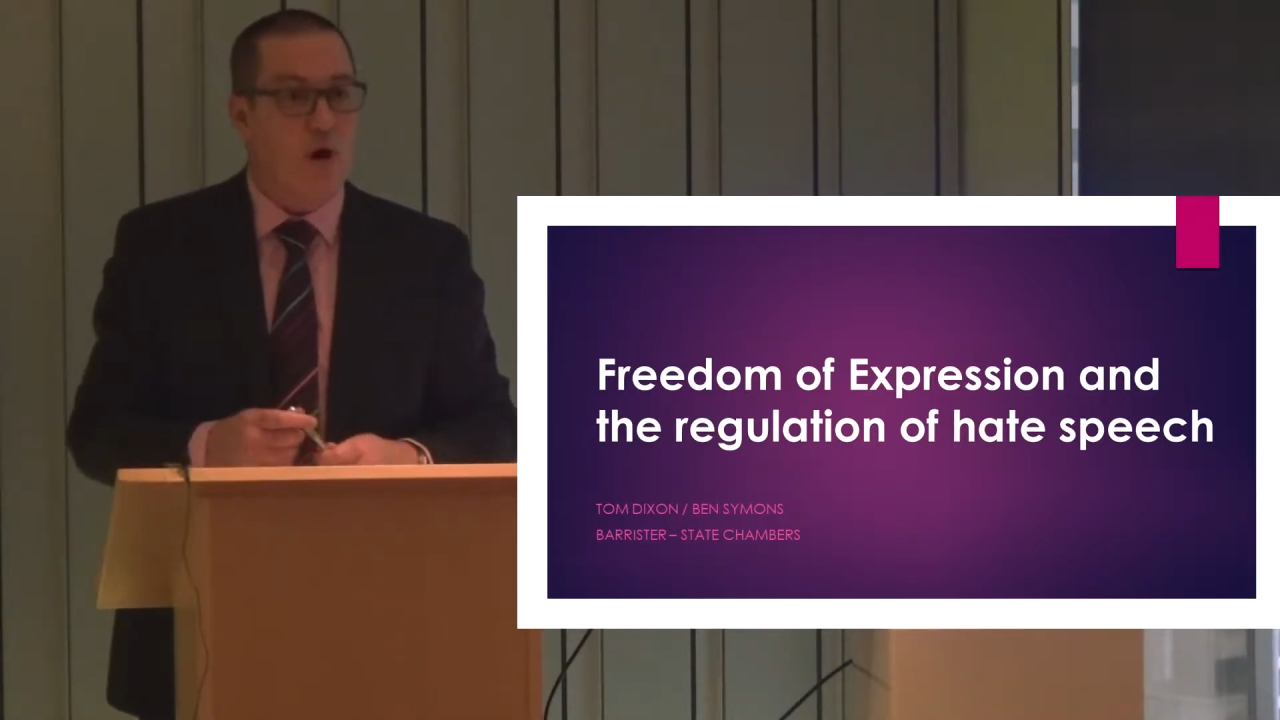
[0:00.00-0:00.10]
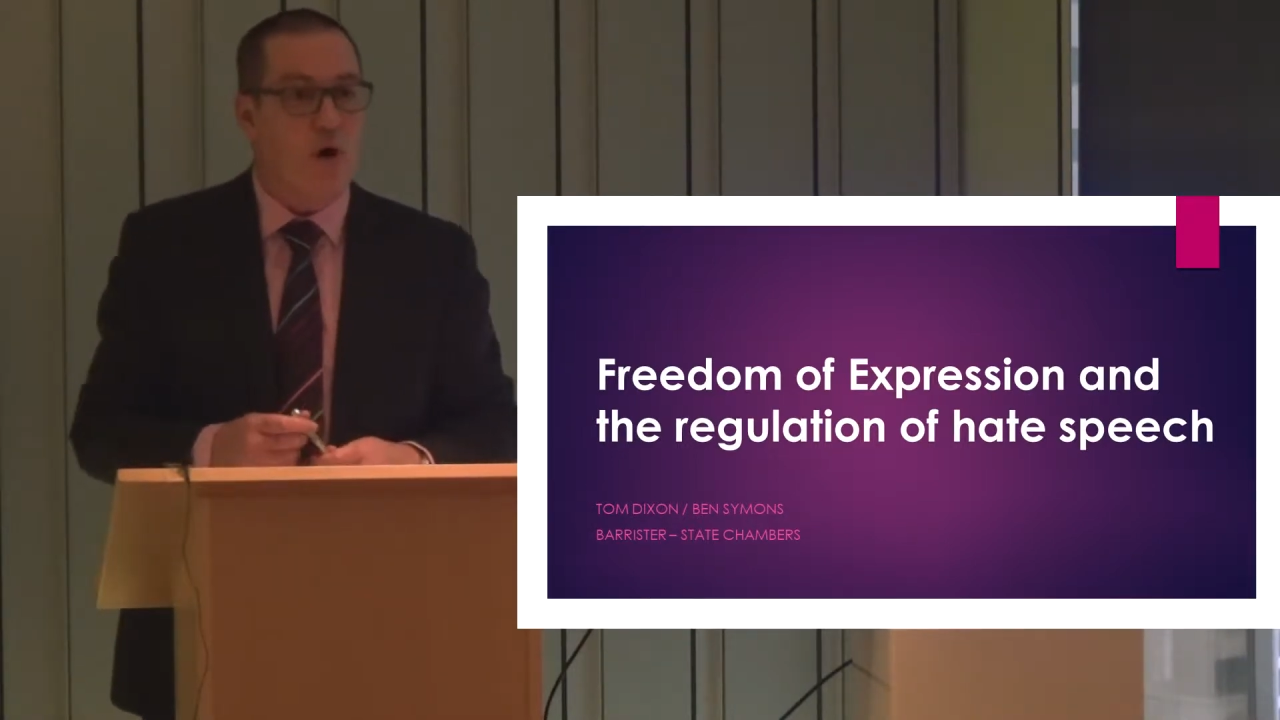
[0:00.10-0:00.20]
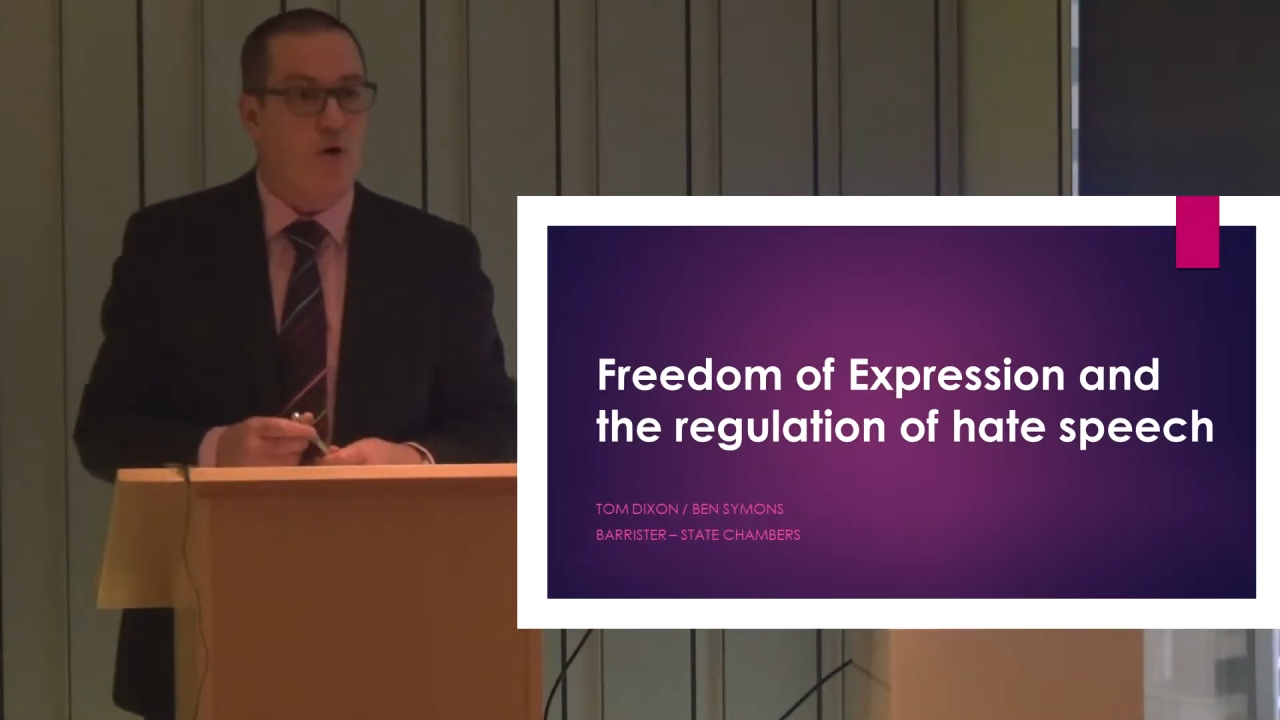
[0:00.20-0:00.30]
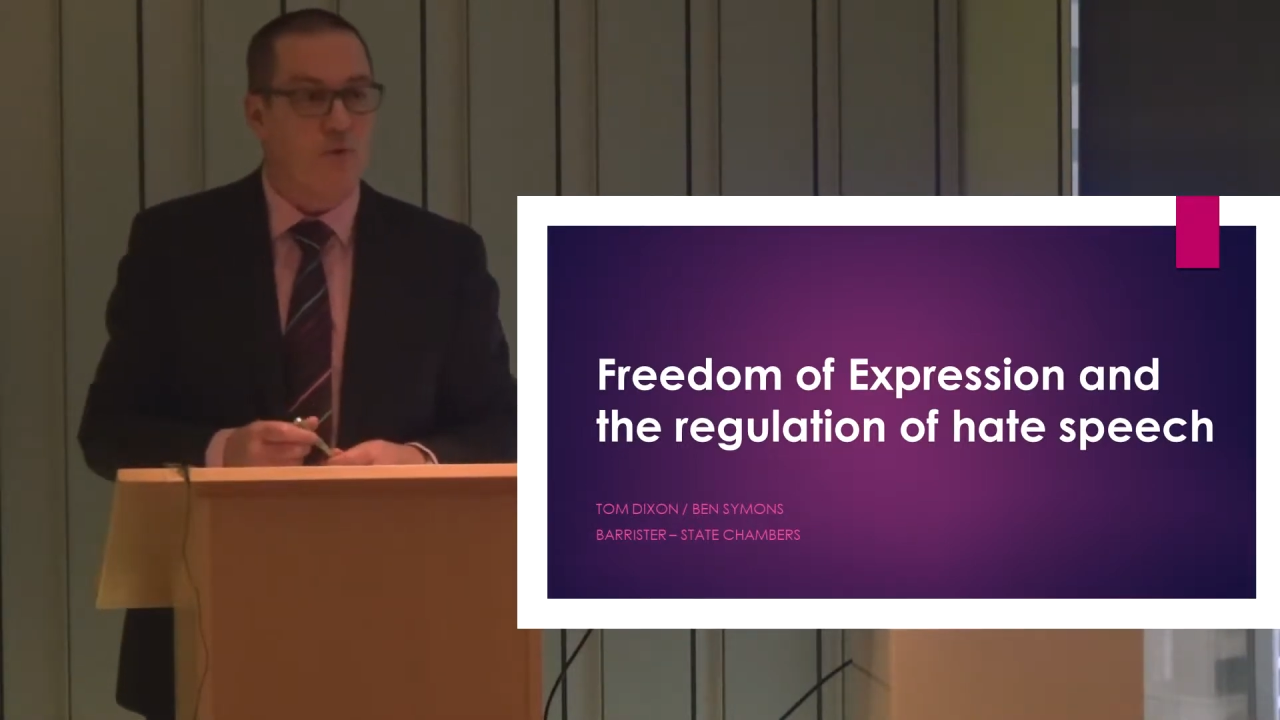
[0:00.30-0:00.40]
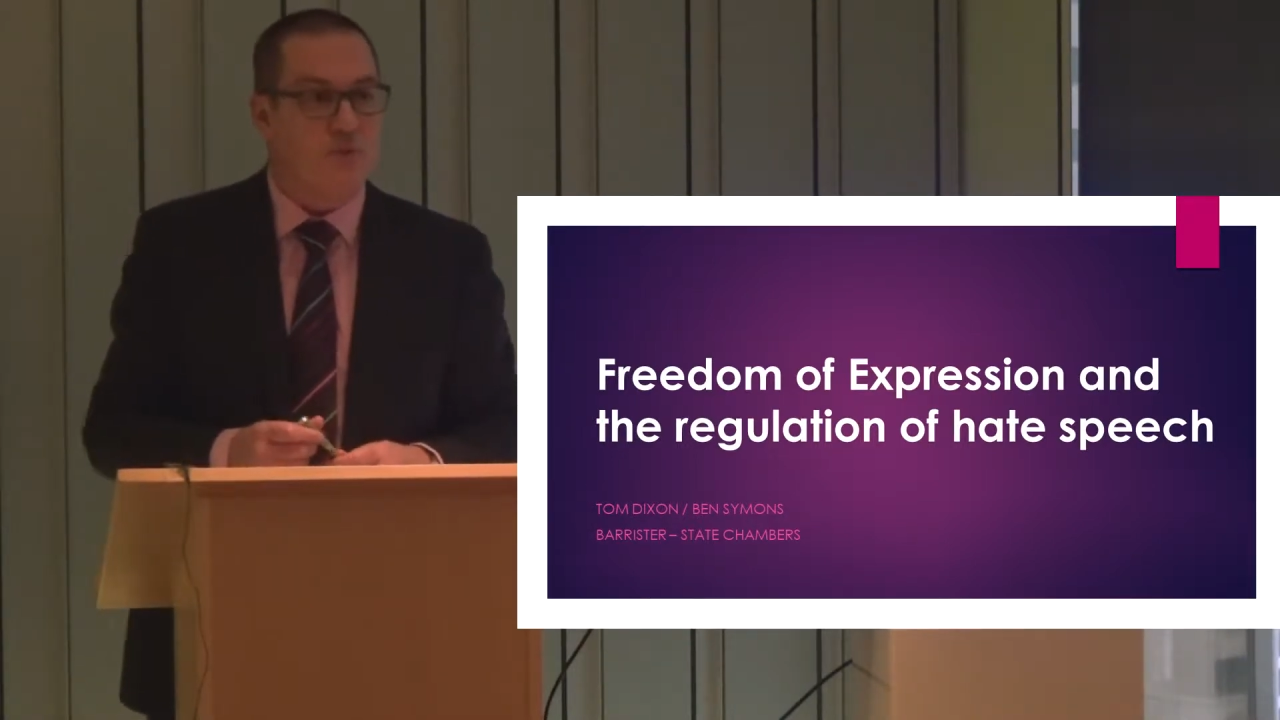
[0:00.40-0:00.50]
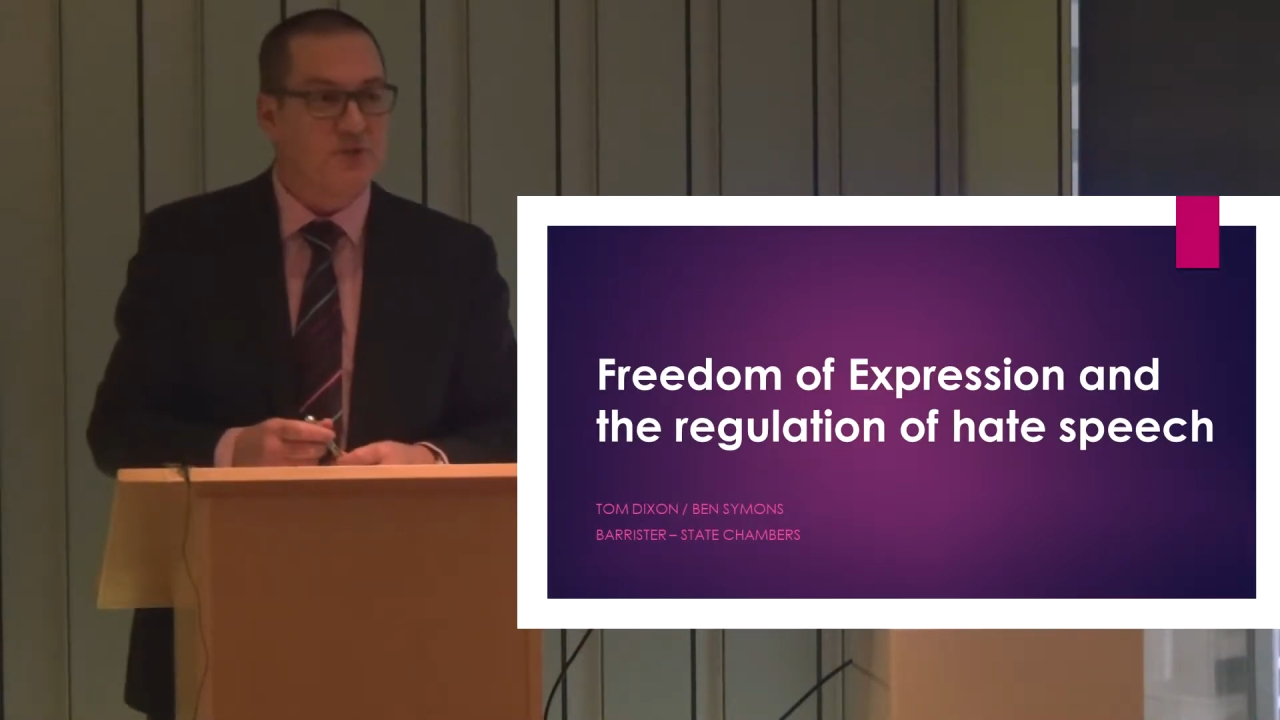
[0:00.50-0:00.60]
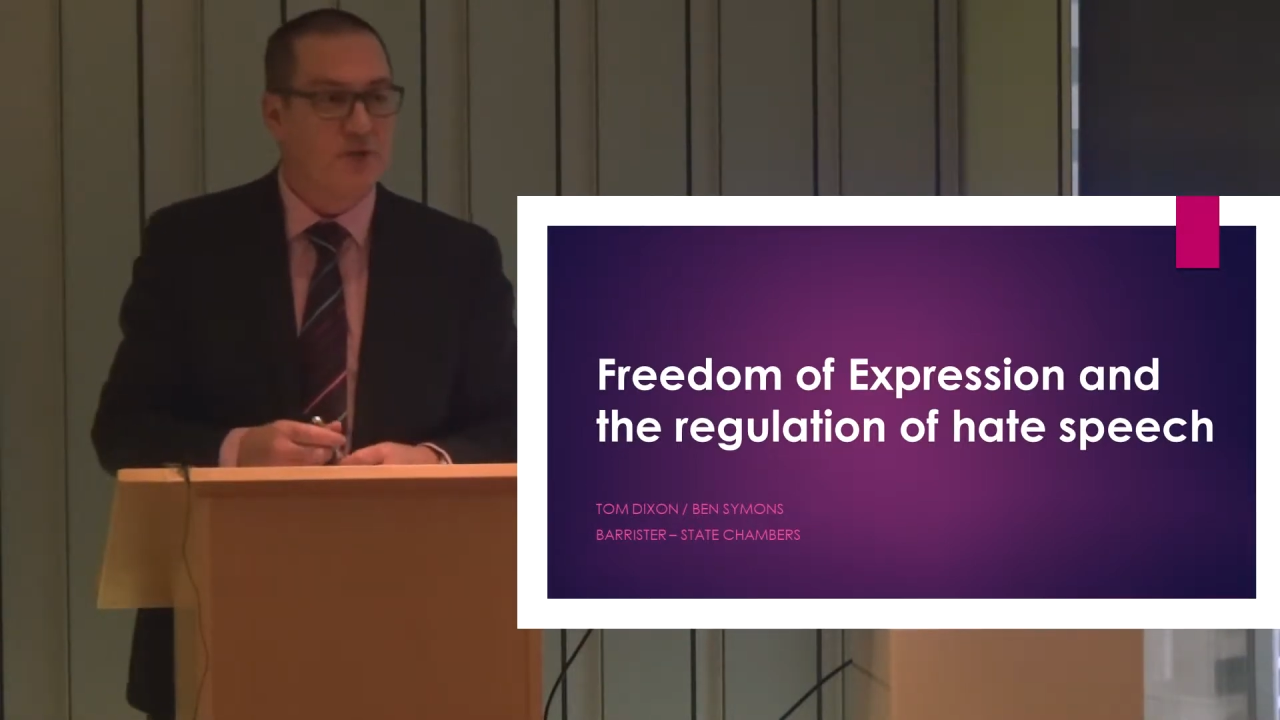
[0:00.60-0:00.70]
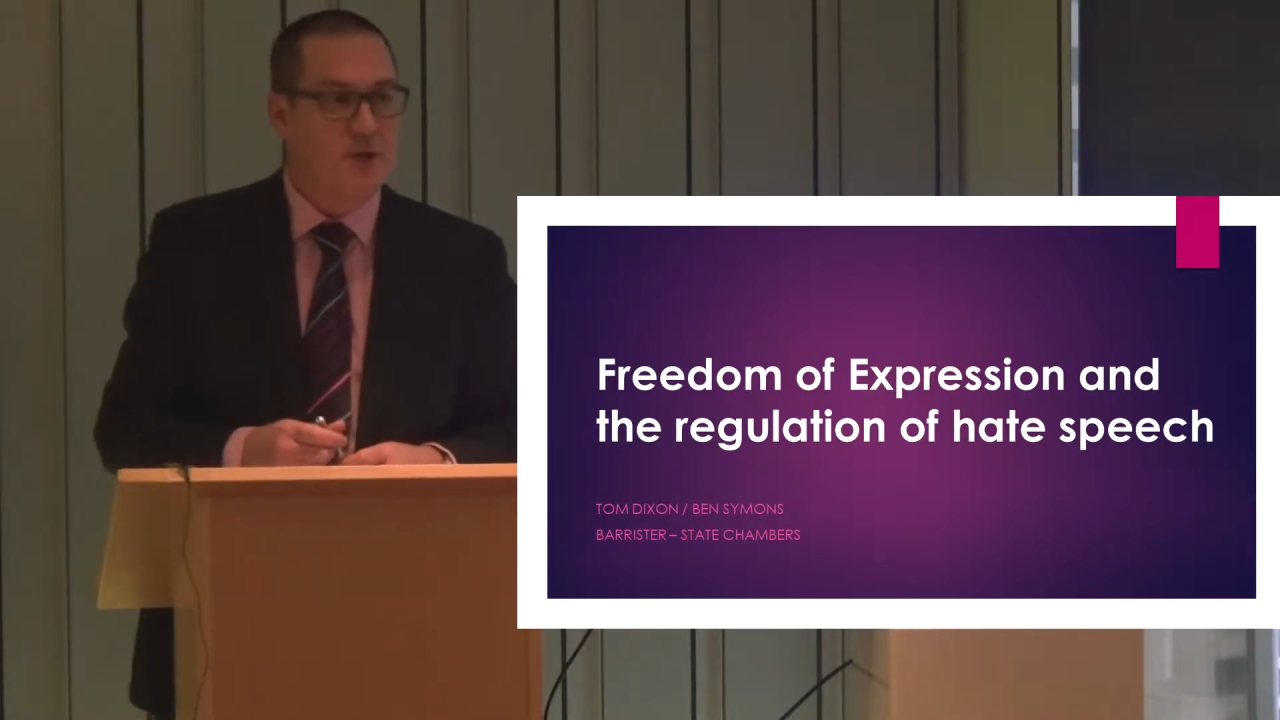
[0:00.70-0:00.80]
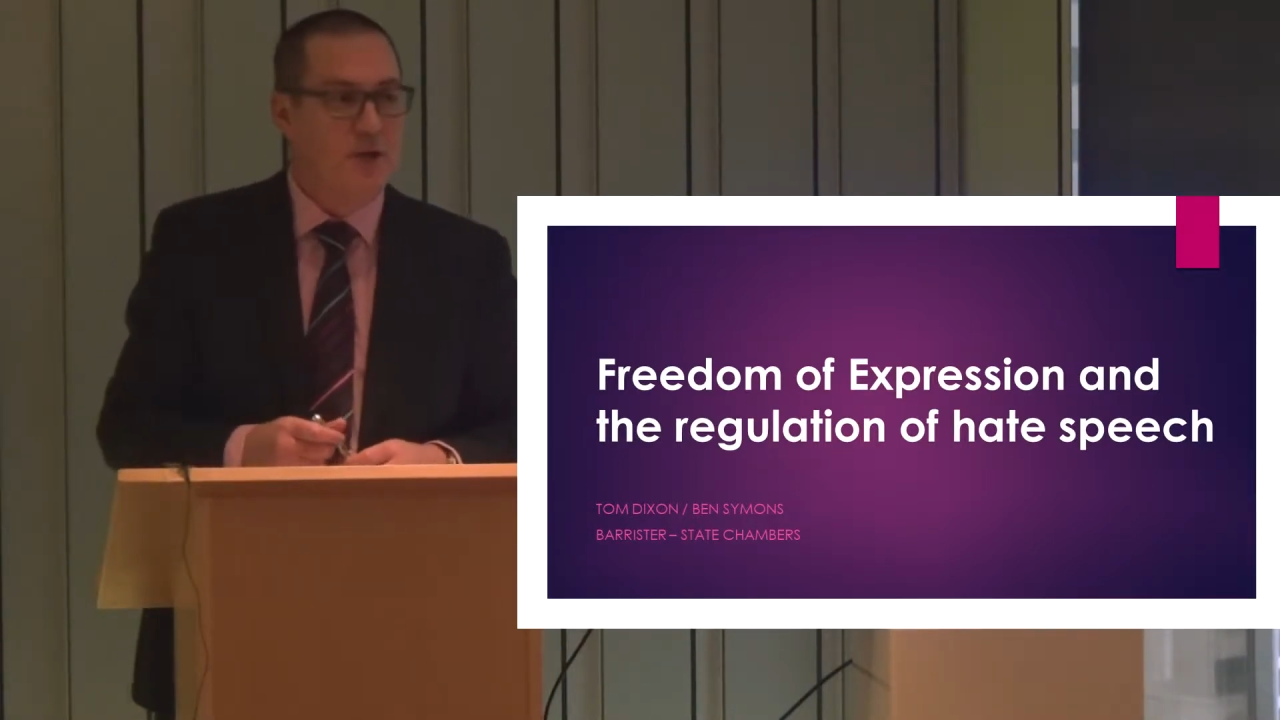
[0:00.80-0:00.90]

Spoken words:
Holmes,